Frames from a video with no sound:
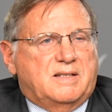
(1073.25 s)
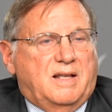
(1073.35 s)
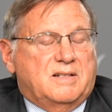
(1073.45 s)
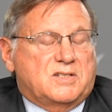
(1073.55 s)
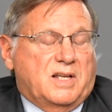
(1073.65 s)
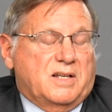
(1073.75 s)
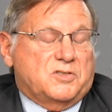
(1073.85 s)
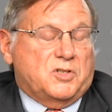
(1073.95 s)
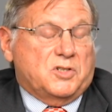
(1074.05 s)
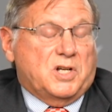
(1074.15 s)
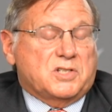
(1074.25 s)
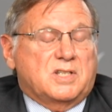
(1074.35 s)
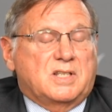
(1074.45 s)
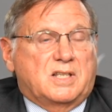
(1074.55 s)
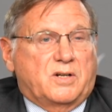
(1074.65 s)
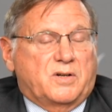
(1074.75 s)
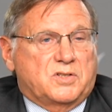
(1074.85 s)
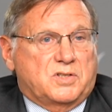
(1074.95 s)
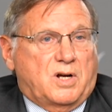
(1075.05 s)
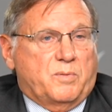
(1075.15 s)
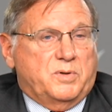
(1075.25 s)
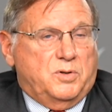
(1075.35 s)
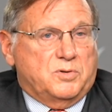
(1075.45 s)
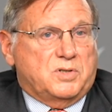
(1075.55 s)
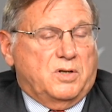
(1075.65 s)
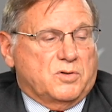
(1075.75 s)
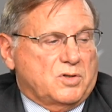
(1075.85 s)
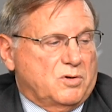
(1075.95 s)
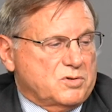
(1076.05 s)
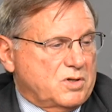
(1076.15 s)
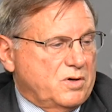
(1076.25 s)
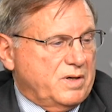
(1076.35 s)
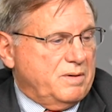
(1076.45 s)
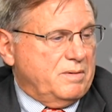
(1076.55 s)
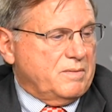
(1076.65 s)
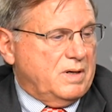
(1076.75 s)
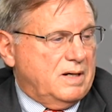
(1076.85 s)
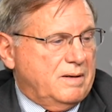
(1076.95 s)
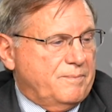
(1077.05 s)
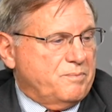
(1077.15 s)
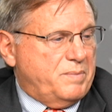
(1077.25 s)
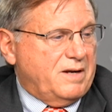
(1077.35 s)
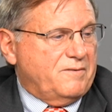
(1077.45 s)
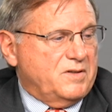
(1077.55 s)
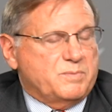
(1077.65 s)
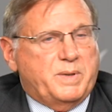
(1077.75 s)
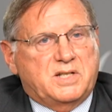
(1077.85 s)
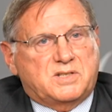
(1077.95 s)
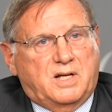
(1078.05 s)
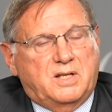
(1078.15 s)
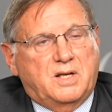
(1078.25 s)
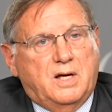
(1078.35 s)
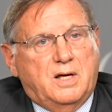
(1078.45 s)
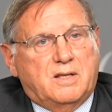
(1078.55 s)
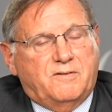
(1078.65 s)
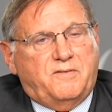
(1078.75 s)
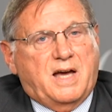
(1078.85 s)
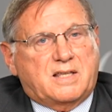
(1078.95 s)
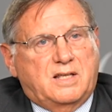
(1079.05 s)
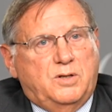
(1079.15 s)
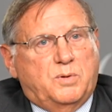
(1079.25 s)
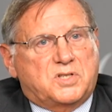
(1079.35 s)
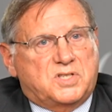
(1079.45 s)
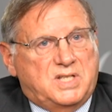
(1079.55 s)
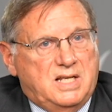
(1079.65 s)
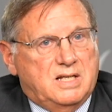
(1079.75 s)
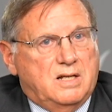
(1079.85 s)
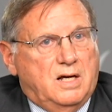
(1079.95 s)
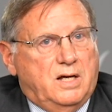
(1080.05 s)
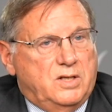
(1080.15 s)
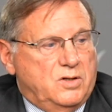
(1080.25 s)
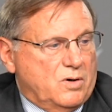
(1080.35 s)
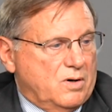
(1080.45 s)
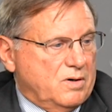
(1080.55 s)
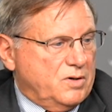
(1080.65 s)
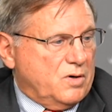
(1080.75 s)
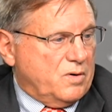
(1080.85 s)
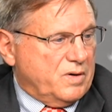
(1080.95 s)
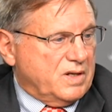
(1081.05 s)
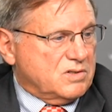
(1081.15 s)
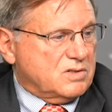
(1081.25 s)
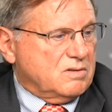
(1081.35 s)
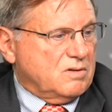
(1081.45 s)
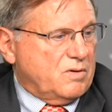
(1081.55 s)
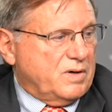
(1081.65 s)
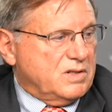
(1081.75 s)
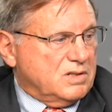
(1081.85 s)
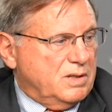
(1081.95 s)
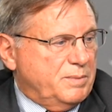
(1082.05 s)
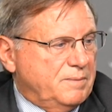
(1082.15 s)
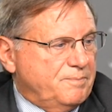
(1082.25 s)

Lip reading: suggesting that they're going to start reducing your Social Security benefits based on the fact that you exceeded your earnings limit.